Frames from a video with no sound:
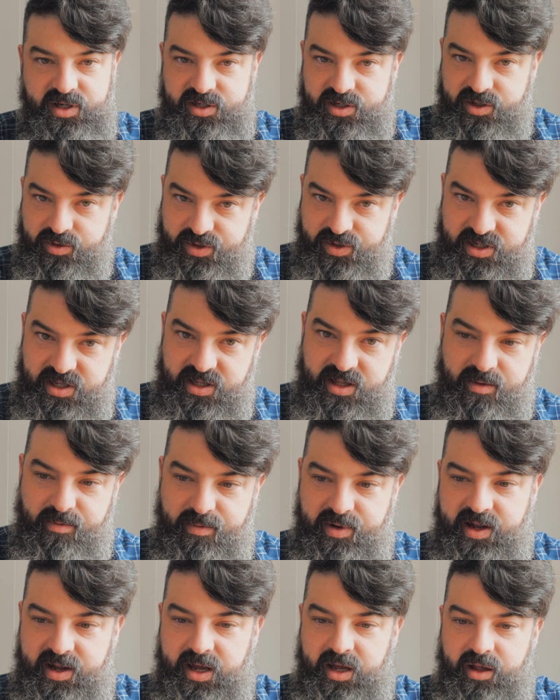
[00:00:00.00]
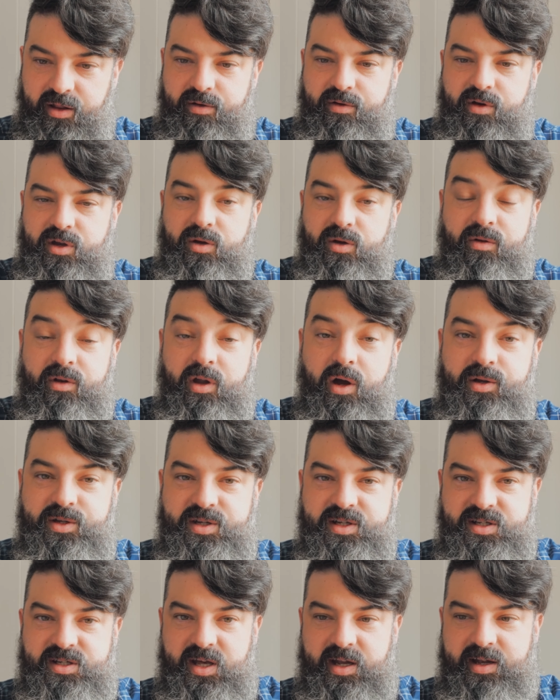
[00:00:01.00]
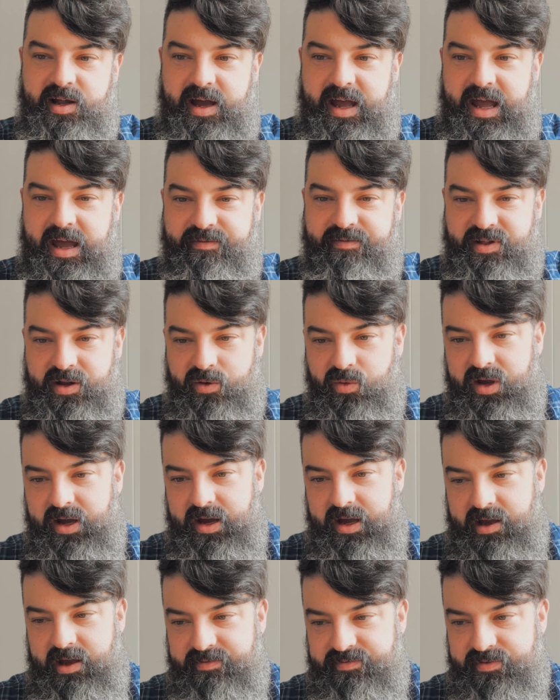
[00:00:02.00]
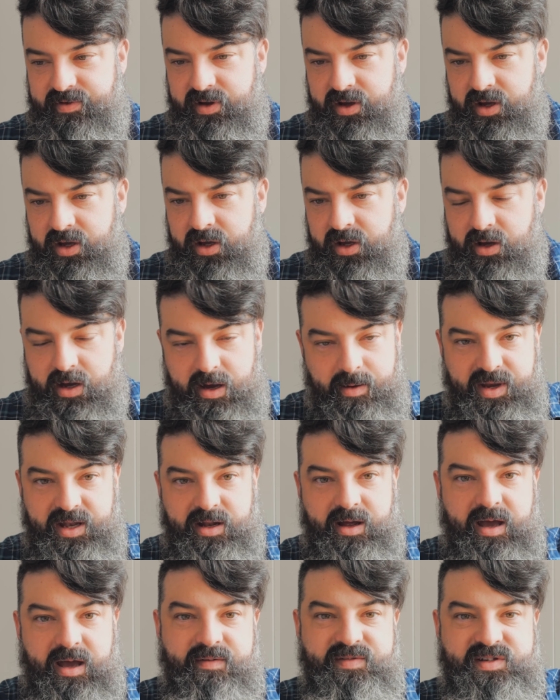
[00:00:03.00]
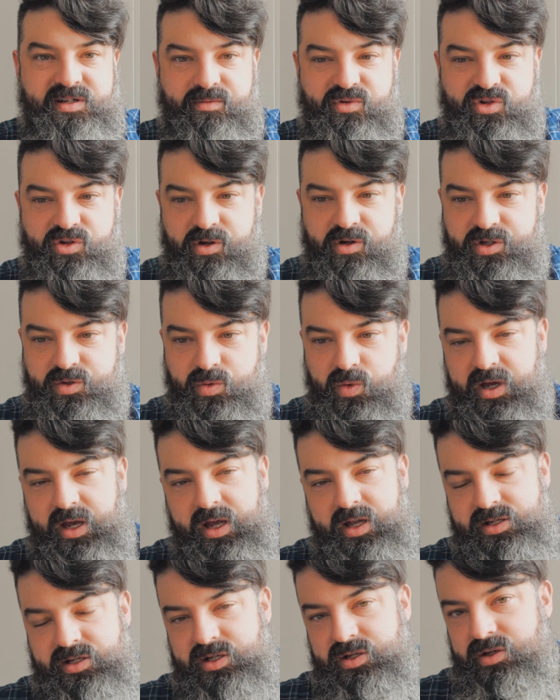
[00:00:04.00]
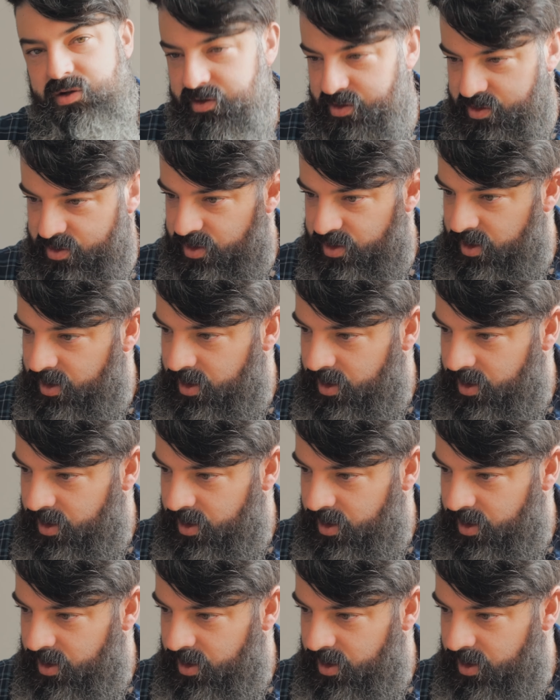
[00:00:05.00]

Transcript: as you'll see them playing through, you'll notice that I have that, where I have some shots where it's not